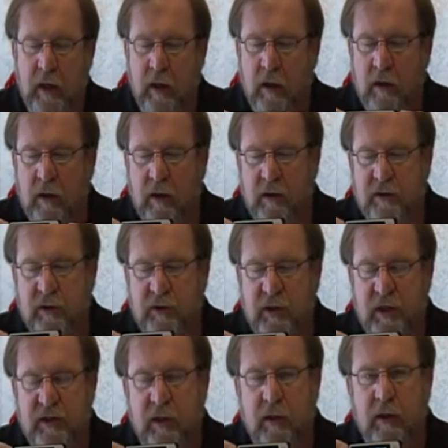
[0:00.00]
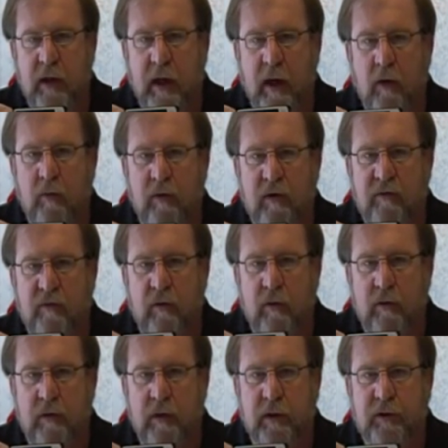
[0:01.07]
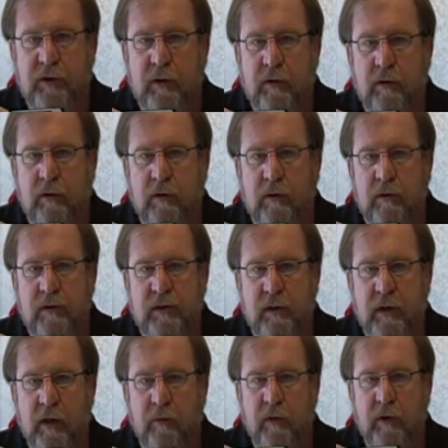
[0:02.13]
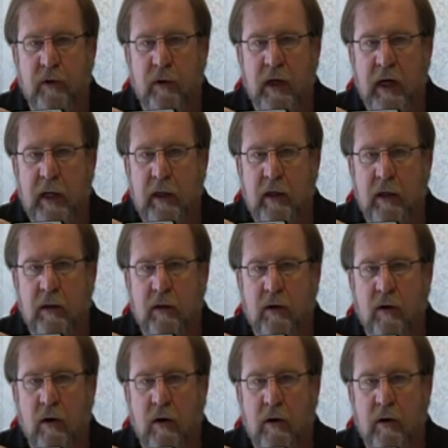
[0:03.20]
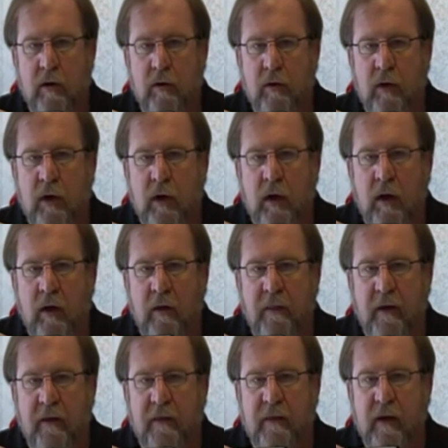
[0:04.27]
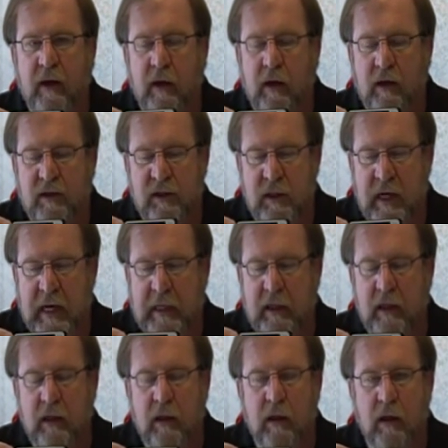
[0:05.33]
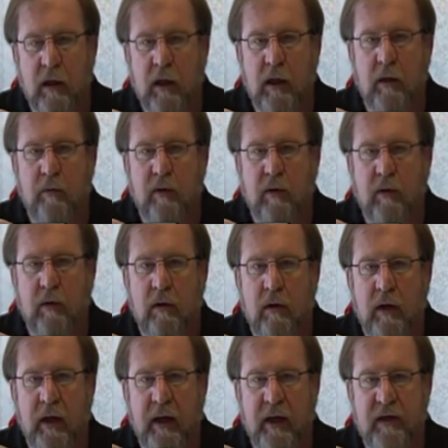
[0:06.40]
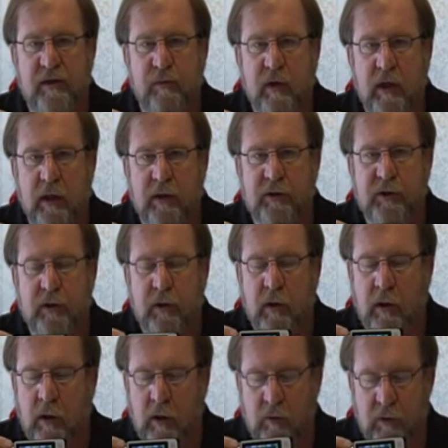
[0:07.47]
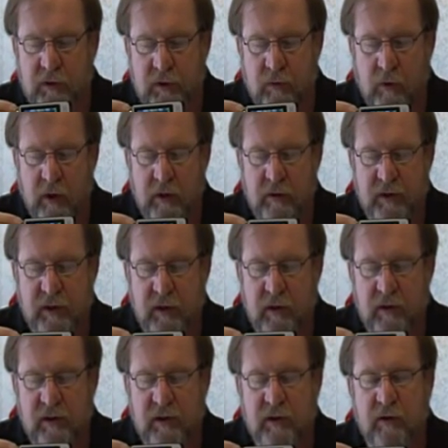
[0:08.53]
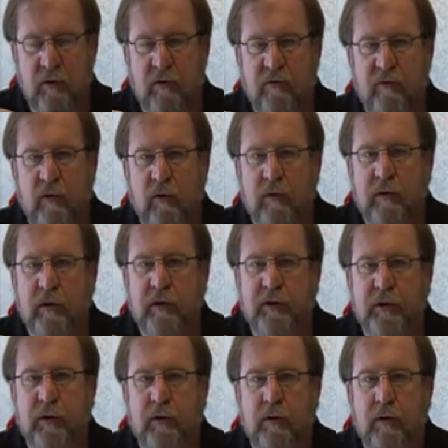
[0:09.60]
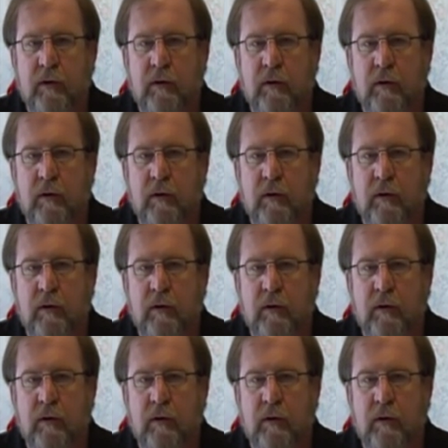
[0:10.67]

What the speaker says: and it's adjusting the output voltage so that when you're not hitting the carto, that thing is not heating up as much, which is why you see these 0 voltage